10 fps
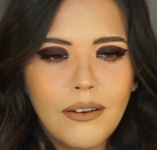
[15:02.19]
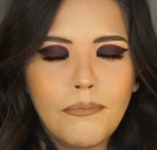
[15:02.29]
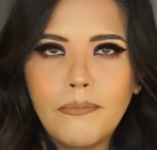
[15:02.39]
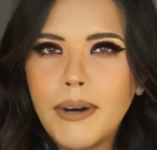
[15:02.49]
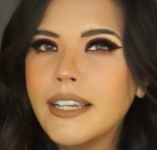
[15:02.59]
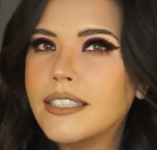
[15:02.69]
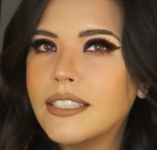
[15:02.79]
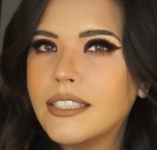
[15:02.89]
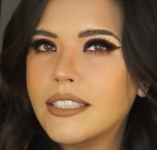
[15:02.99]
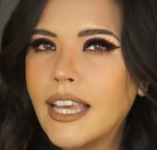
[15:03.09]
My
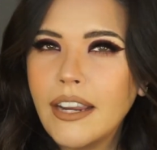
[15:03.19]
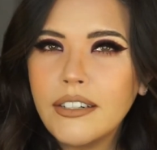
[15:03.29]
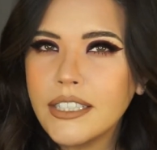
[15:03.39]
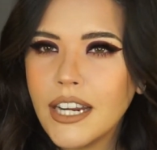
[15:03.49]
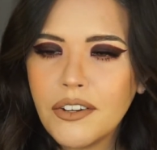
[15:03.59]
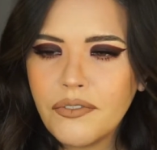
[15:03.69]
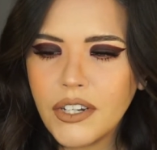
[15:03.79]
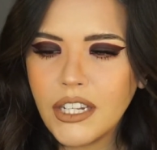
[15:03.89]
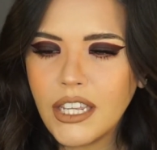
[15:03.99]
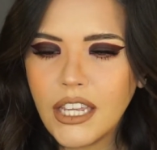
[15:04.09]
hair is kind of
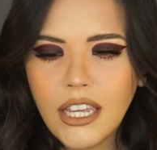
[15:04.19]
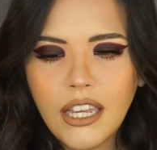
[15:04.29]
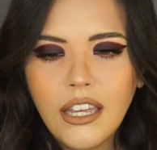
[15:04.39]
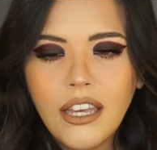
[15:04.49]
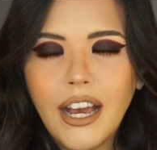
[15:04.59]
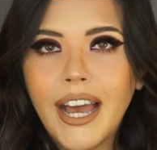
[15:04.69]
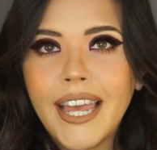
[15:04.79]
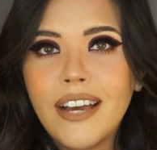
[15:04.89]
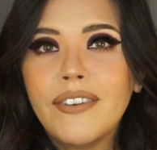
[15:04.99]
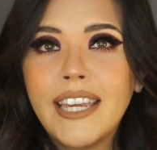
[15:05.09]
finicky. I
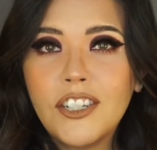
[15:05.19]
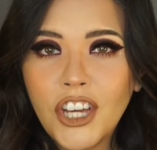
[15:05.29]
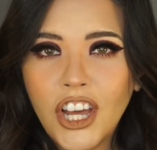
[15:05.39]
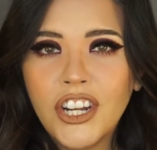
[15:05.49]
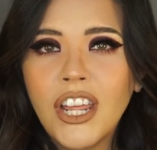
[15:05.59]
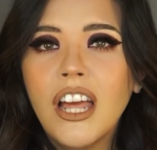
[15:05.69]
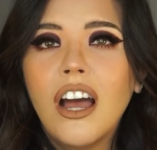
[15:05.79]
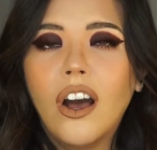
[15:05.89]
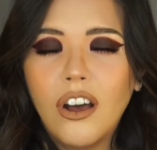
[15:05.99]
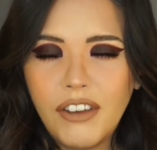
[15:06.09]
have a ton
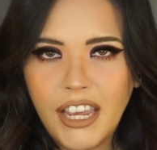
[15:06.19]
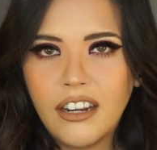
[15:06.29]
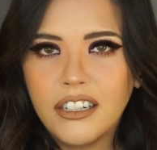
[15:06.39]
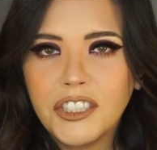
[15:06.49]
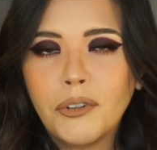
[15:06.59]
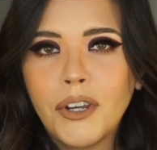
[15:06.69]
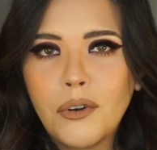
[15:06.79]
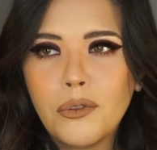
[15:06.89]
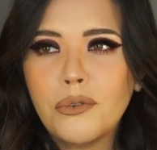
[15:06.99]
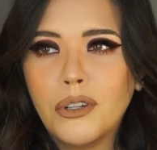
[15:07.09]
of hair, so I
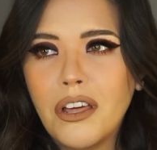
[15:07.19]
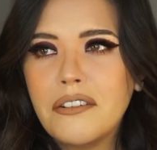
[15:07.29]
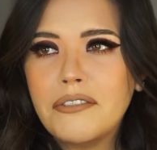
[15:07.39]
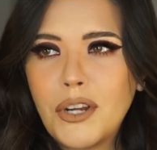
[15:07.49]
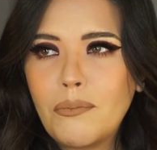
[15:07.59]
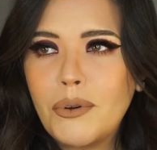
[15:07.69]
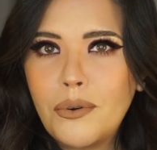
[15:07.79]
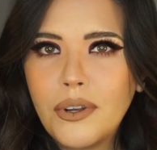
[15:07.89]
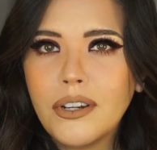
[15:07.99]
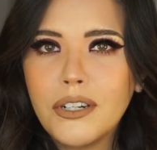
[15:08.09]
go through a lot of
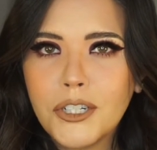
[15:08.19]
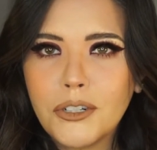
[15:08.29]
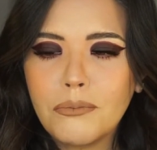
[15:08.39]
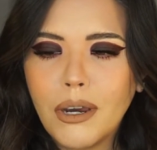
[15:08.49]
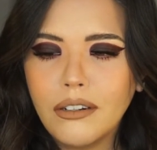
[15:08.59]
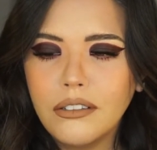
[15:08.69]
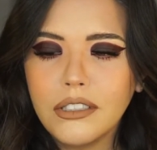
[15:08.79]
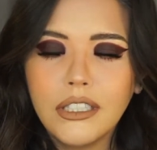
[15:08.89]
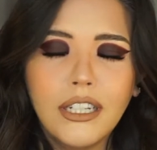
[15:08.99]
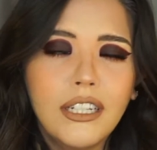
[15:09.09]
shampoo and conditioner
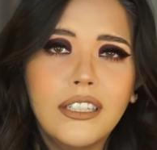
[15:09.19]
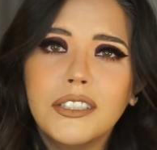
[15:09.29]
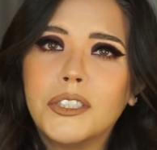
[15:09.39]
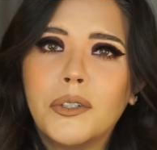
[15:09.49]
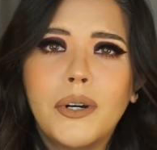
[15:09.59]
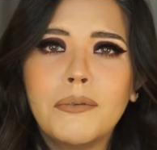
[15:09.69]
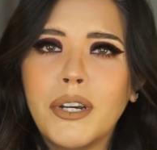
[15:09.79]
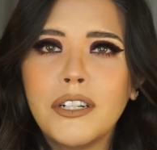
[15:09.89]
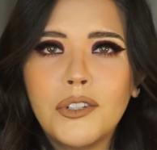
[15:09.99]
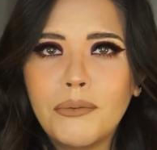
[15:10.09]
bottles. So I'm
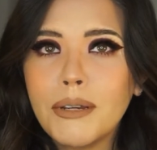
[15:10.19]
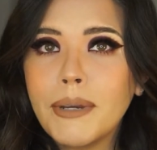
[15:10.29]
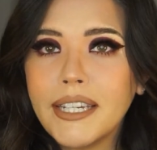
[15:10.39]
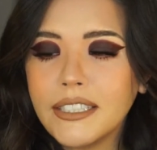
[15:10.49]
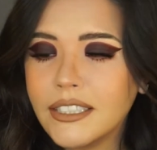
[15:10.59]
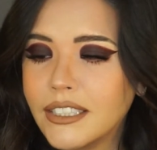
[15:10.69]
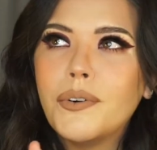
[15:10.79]
trying to do my best.